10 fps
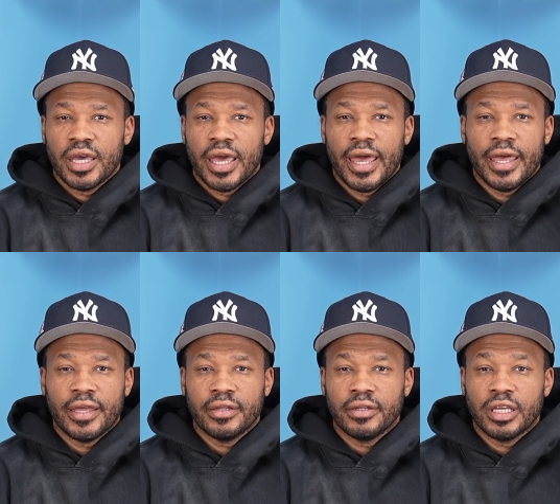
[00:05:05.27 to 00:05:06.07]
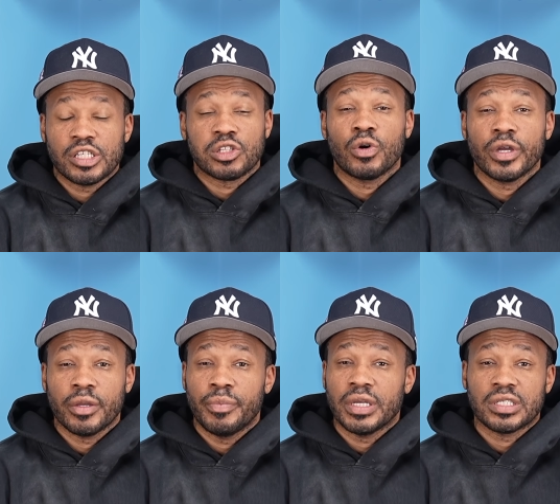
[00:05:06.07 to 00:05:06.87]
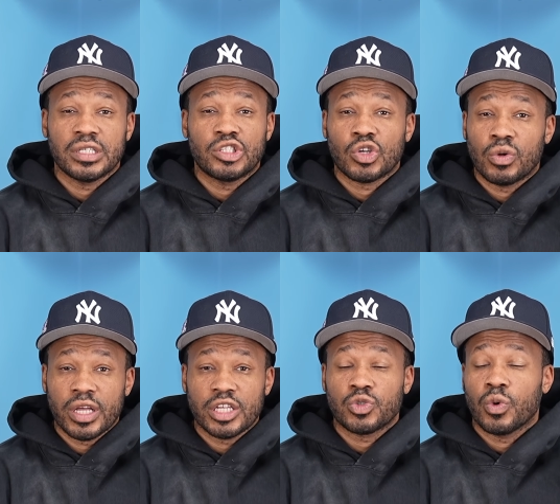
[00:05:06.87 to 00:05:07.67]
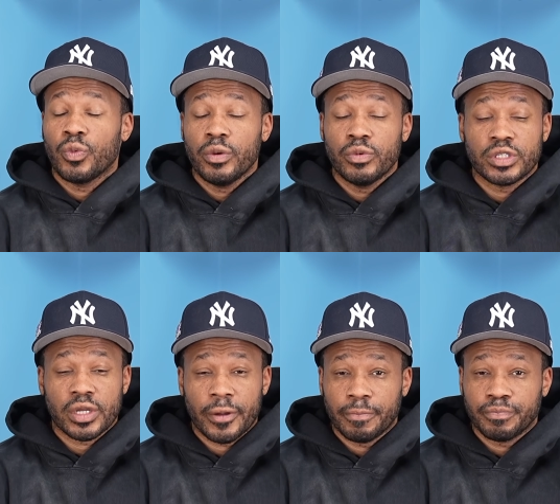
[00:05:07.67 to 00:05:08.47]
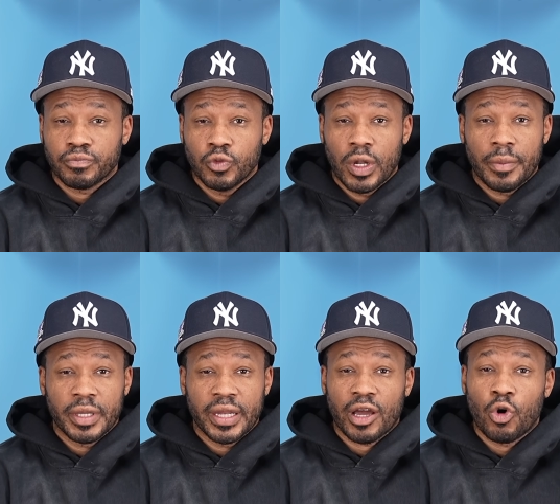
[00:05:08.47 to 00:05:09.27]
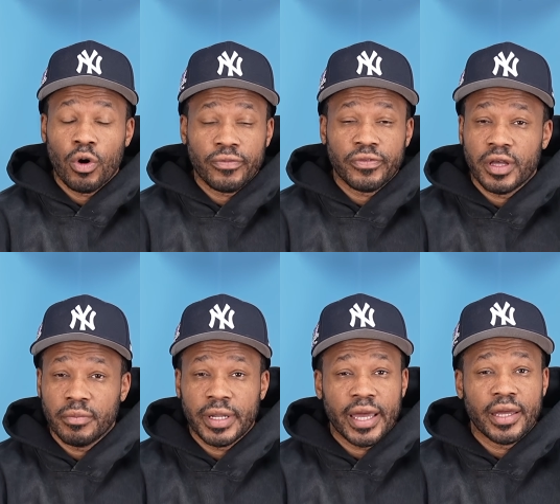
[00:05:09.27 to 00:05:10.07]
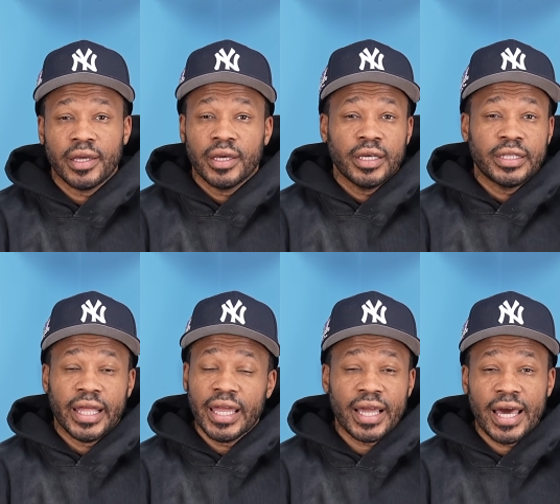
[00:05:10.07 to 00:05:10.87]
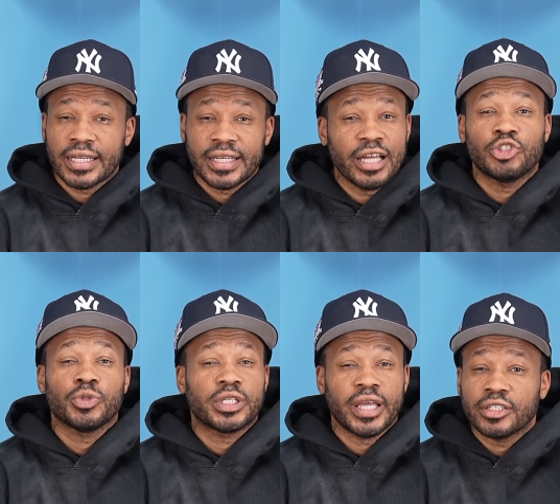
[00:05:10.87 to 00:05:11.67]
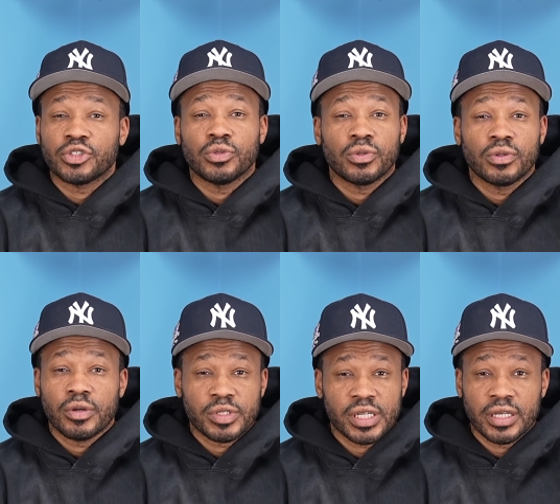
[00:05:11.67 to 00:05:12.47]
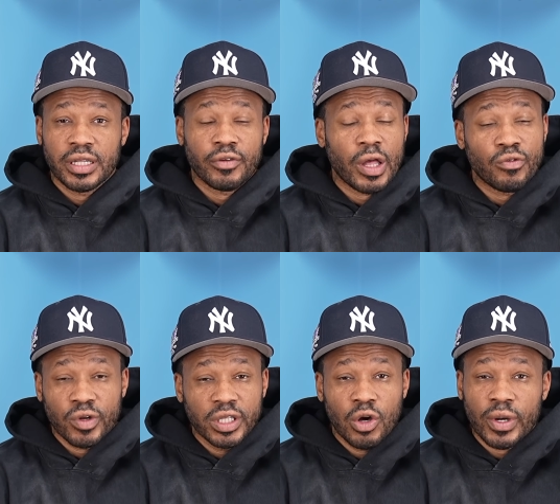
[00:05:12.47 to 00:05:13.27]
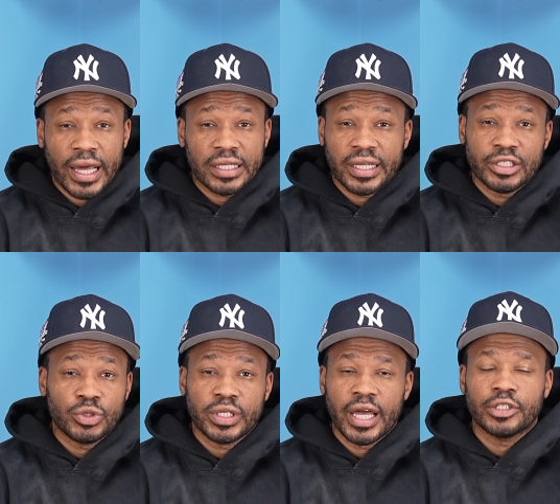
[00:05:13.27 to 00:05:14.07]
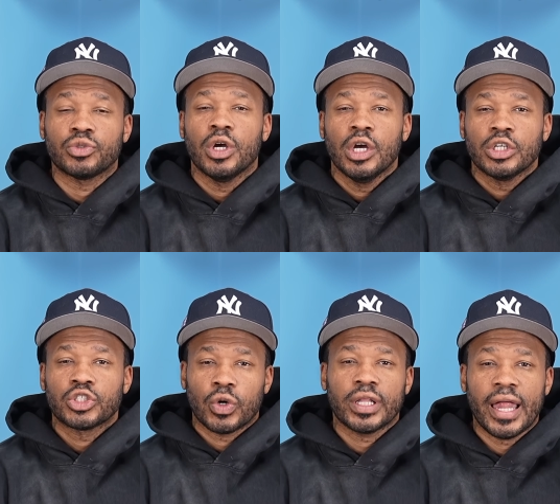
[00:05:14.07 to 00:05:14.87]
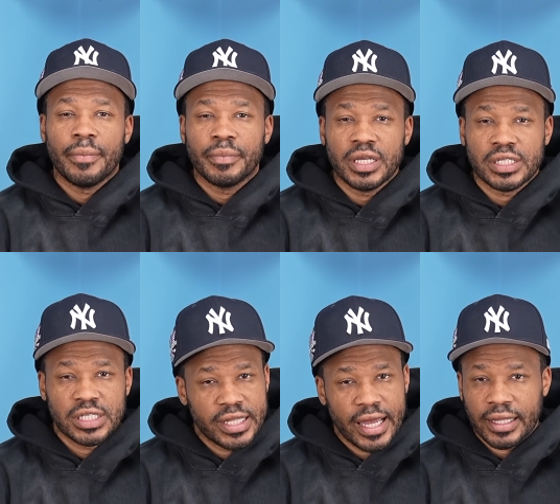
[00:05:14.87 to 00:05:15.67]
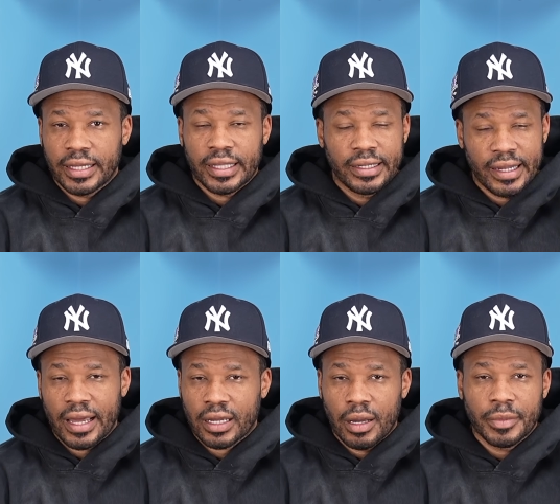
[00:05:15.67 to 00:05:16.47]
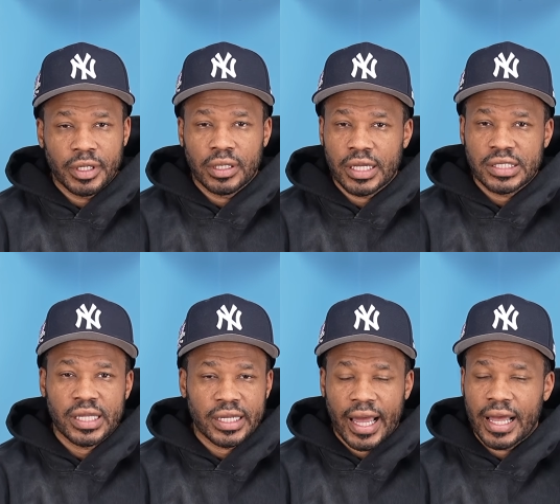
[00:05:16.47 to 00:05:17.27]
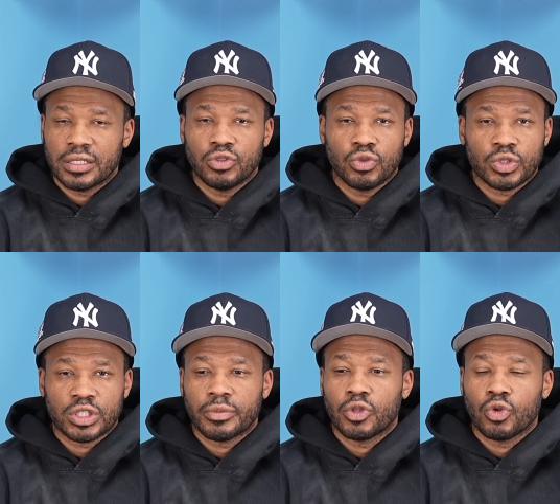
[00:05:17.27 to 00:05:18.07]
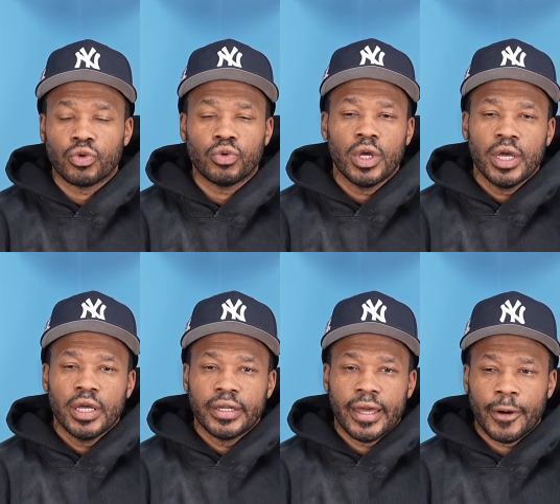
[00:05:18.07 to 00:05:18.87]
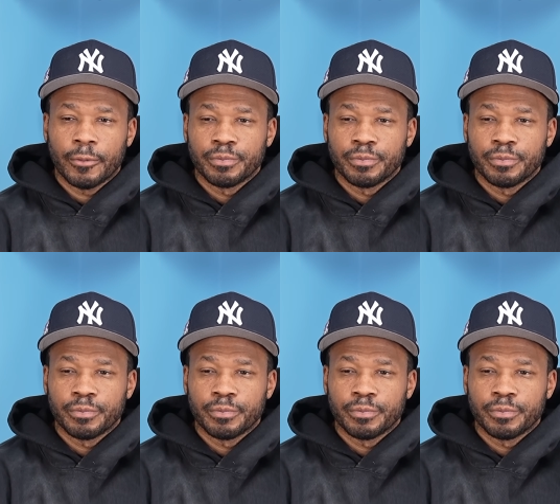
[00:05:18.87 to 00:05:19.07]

and his lawyer basically told us when we was, you know what I mean, at court for him that they ain't got to catch you to catch you. I'm saying, like, they really don't got to catch you to catch you. So all that means is that, like, they not coming unless they got, you know, something on you. Now,